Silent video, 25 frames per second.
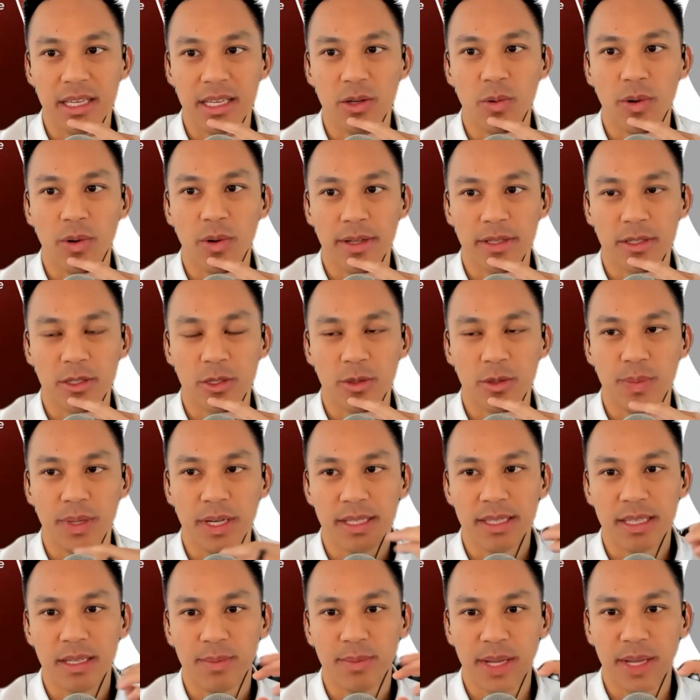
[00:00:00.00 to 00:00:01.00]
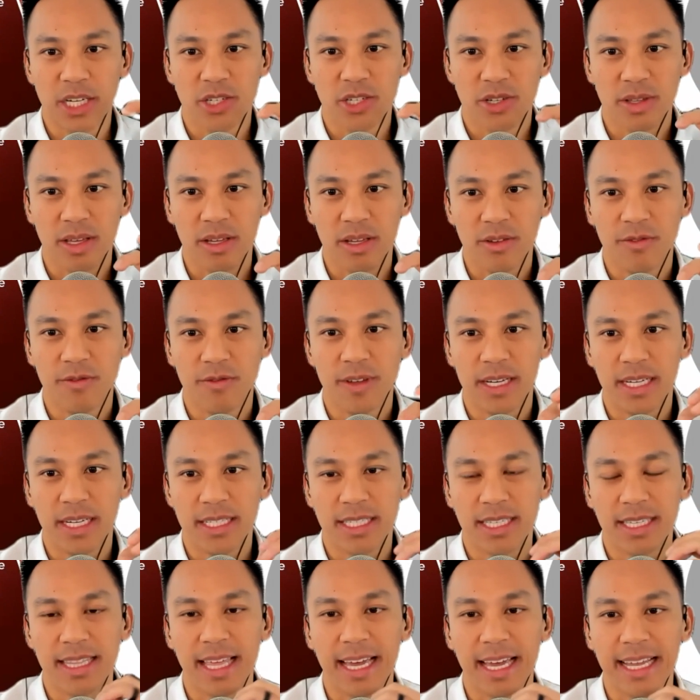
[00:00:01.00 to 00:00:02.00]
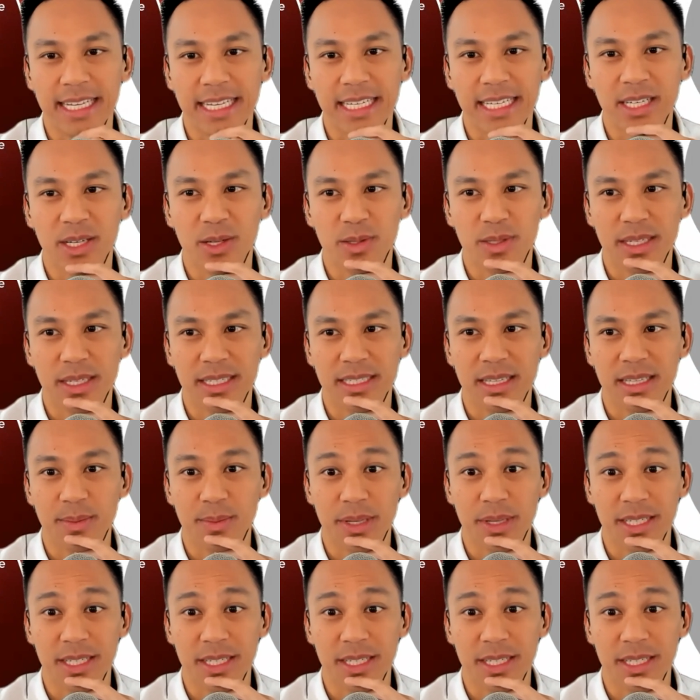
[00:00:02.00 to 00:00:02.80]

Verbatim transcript: that you want to build and make sure that you fit into that ecosystem,